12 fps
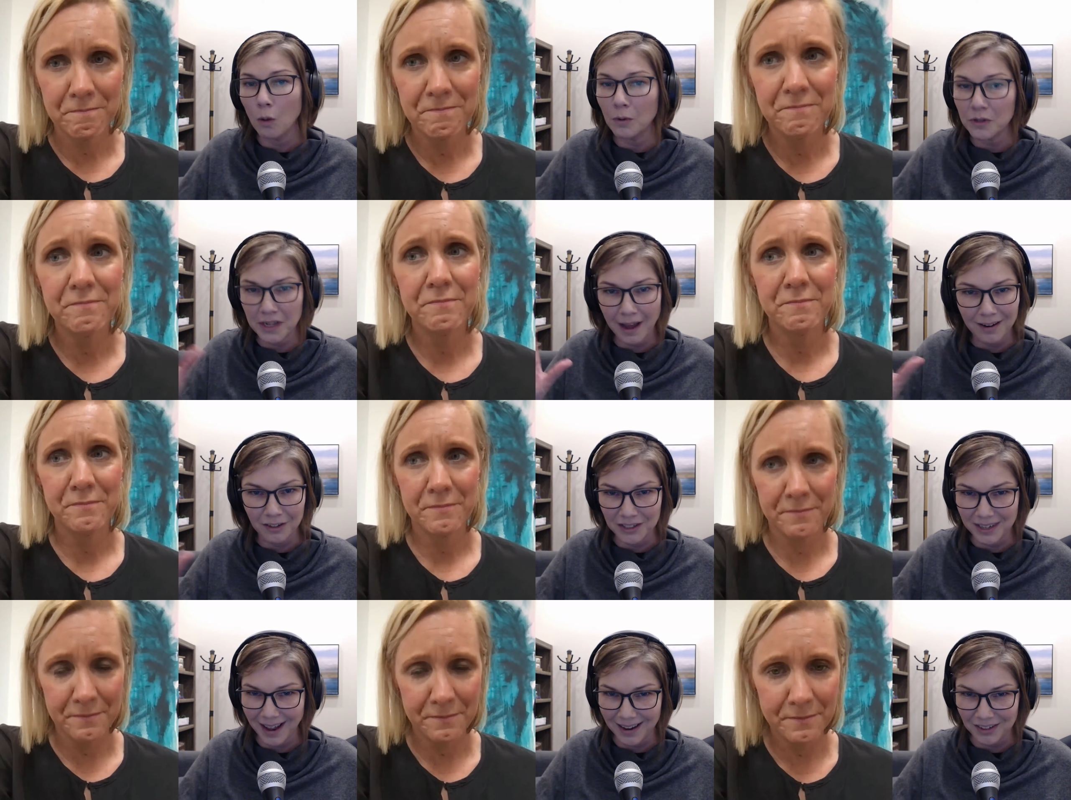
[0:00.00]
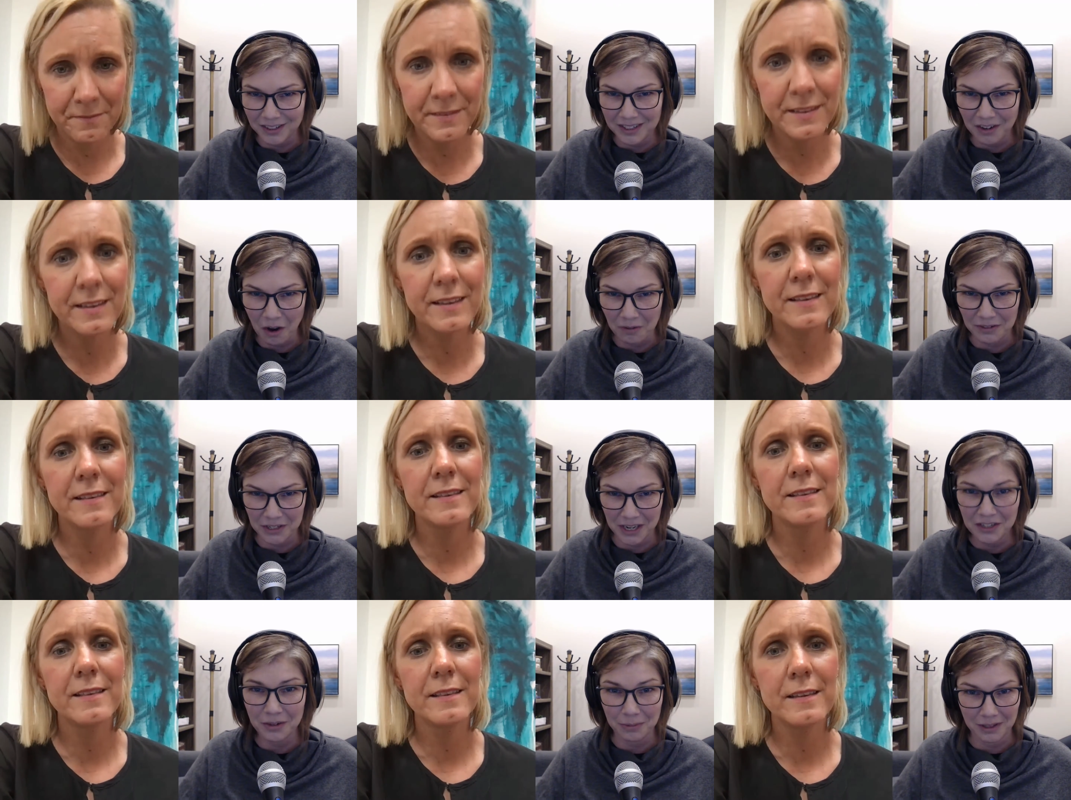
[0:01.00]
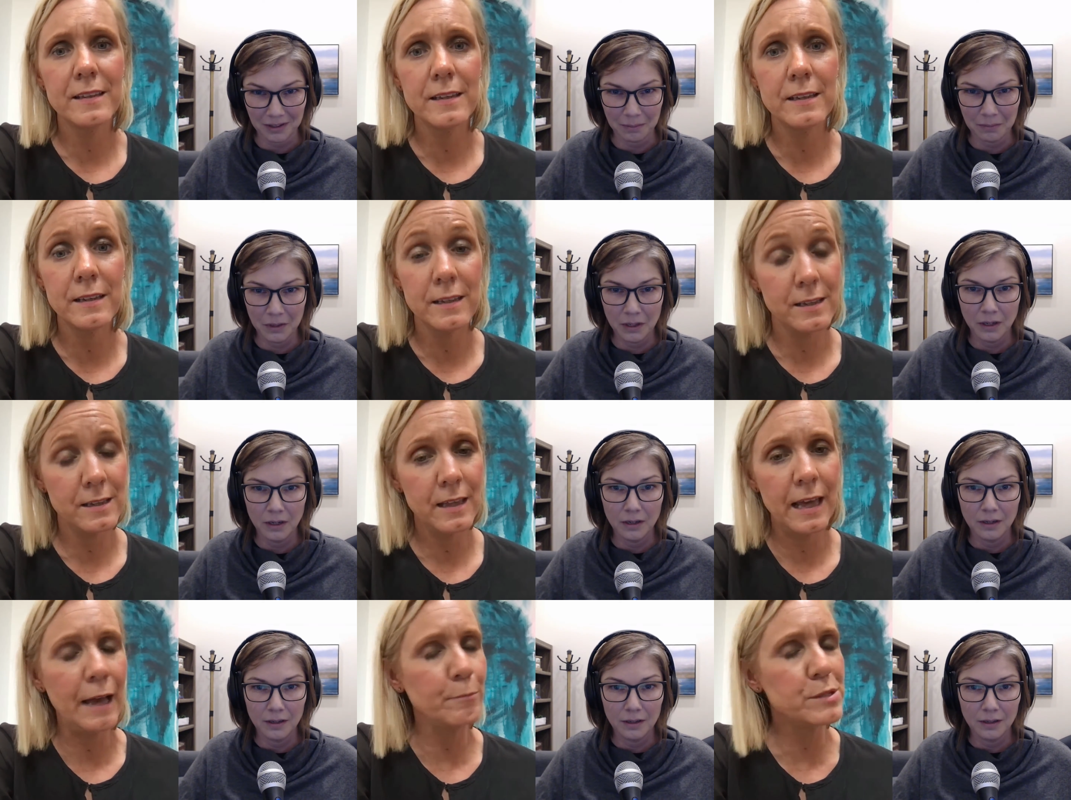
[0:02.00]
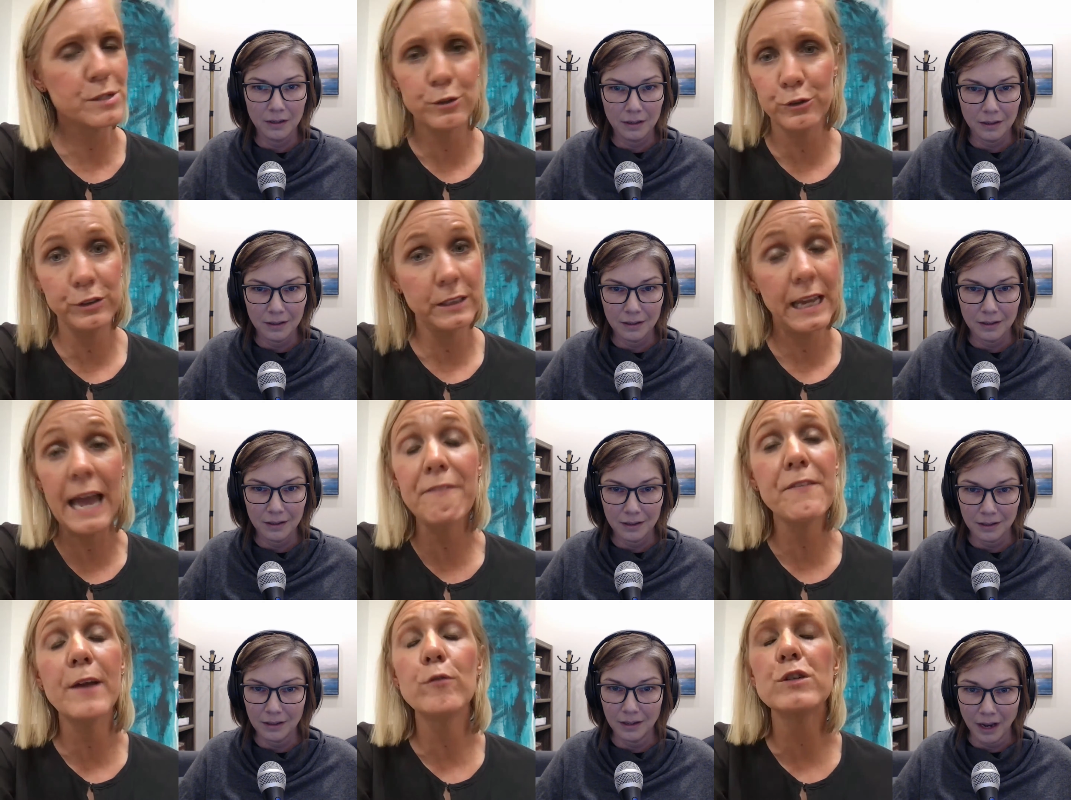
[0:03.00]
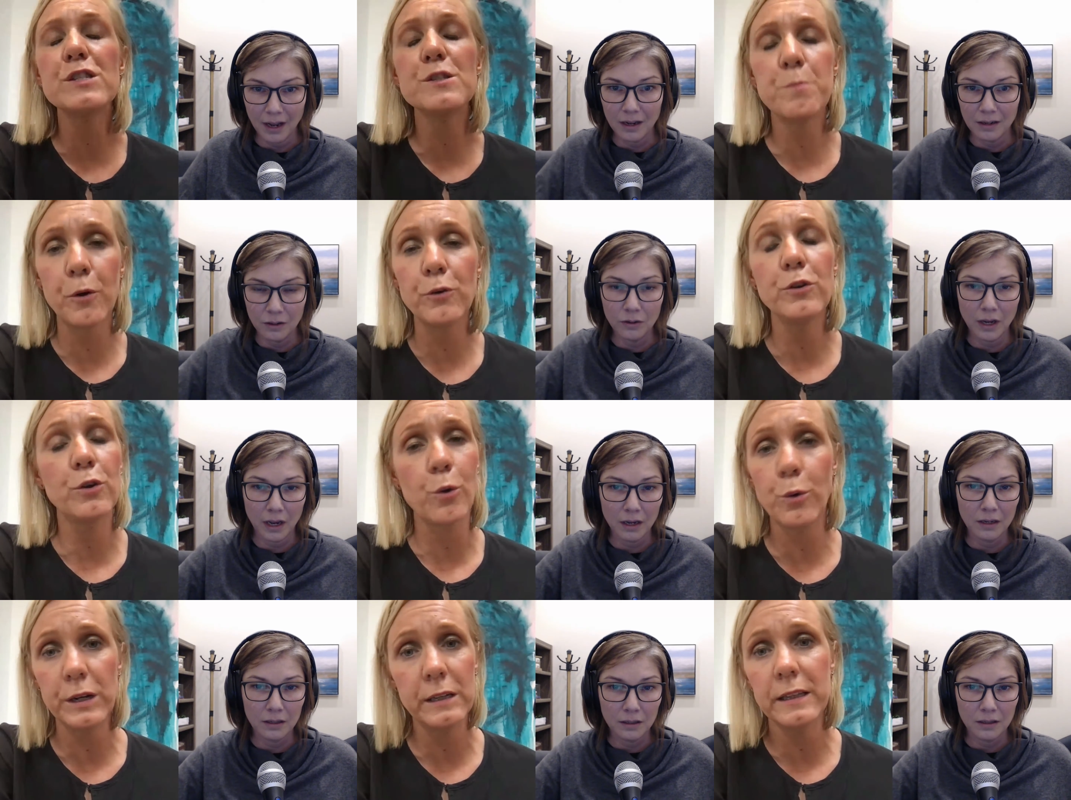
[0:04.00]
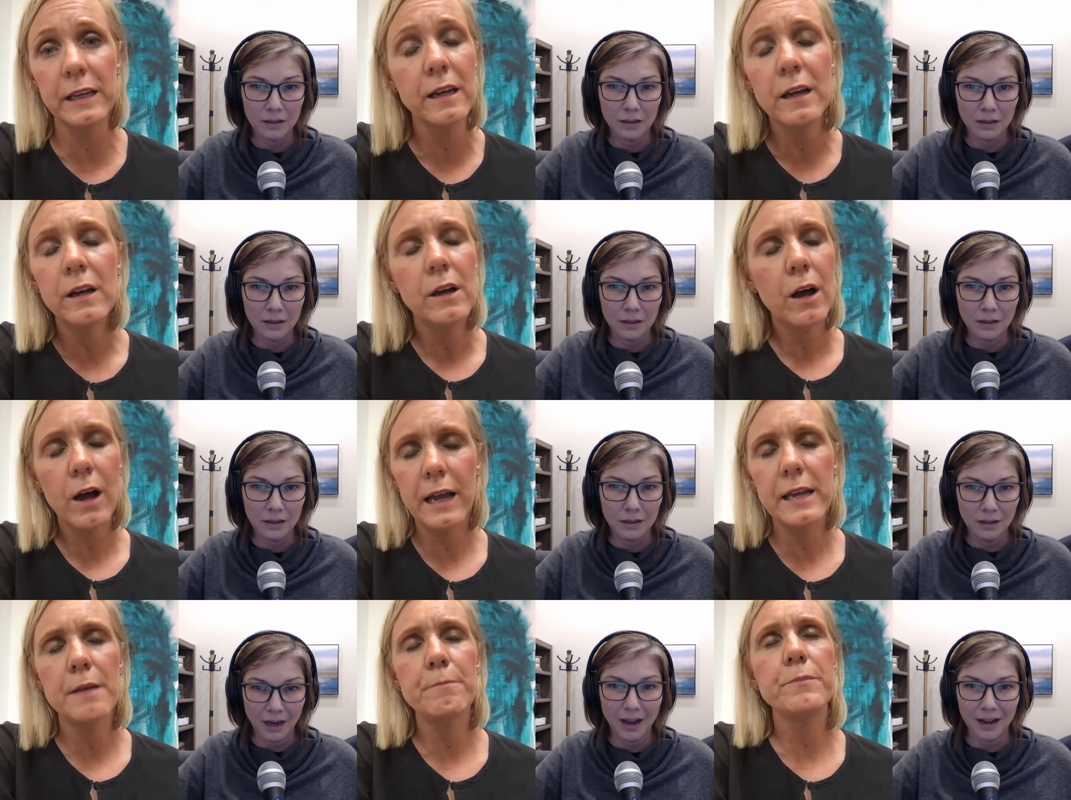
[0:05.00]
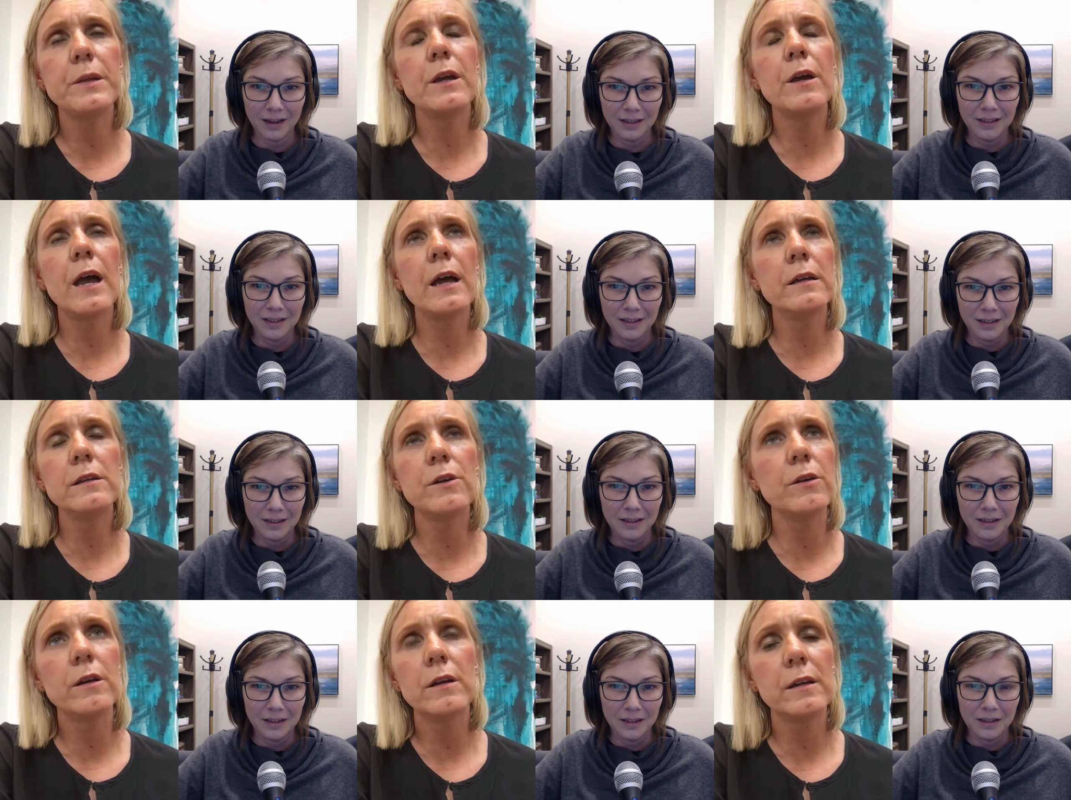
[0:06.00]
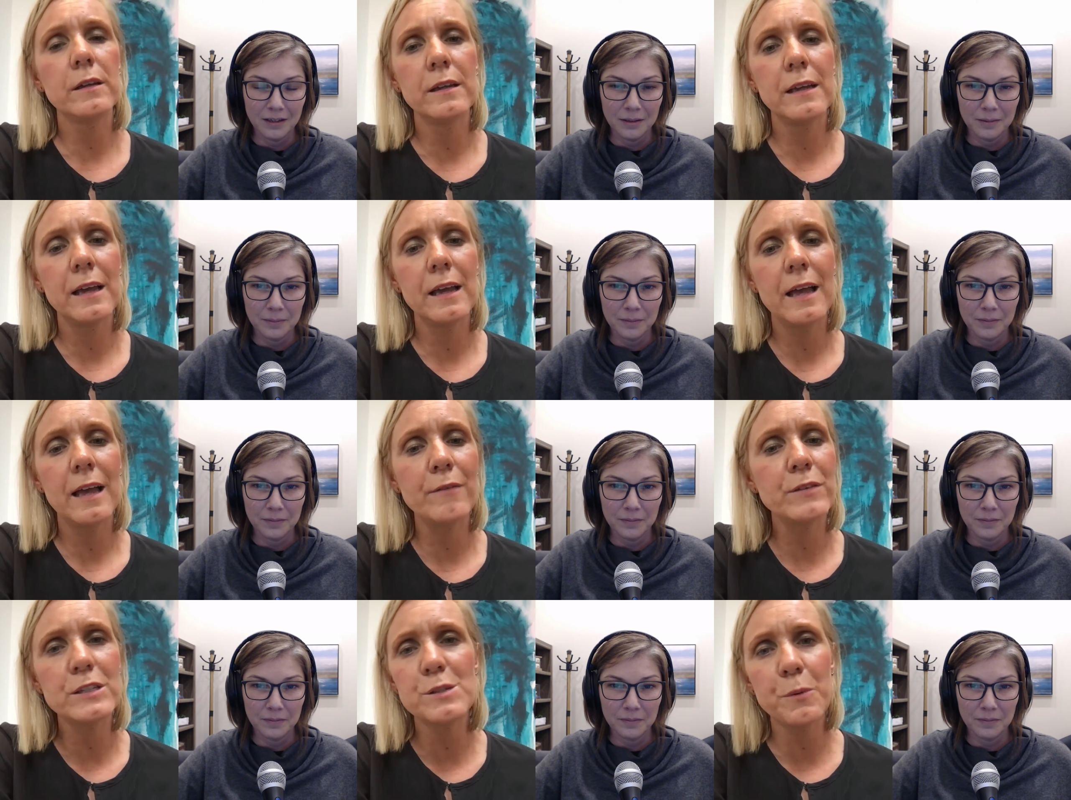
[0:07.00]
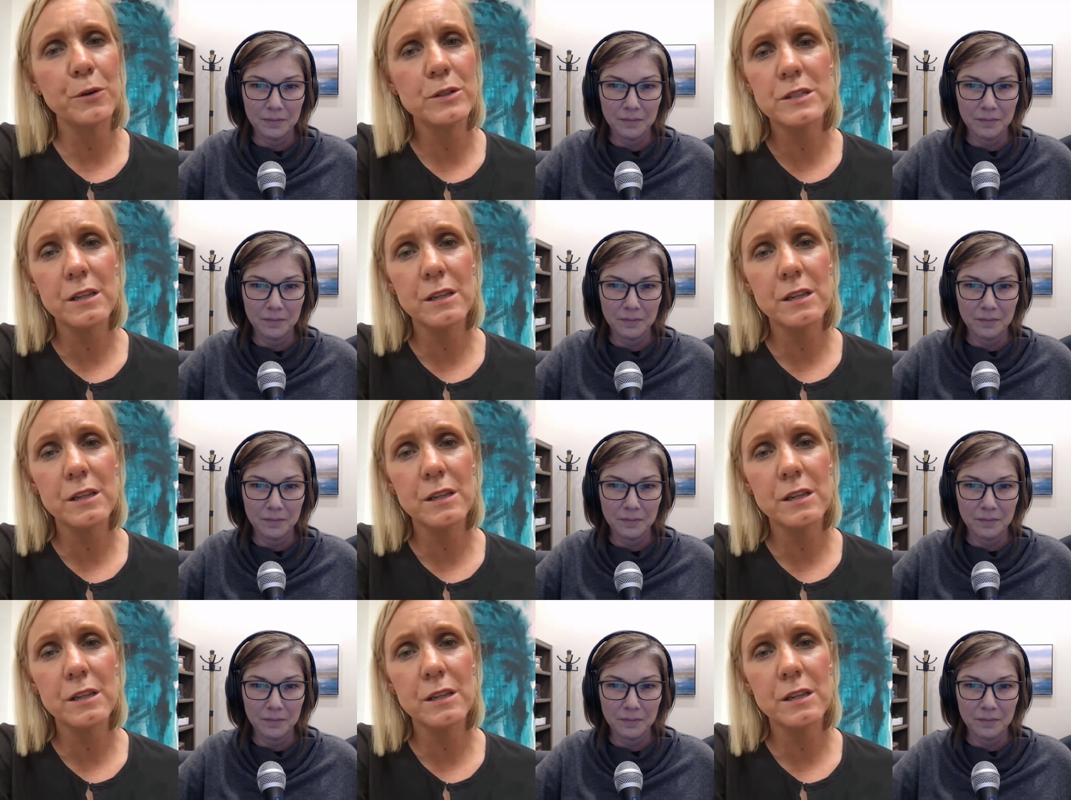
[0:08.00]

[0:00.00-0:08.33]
Speaker 1: almost adult to adult in conversation with them
Speaker 2: absolutely and they respond yeah. accordingly i am yeah. Having spoken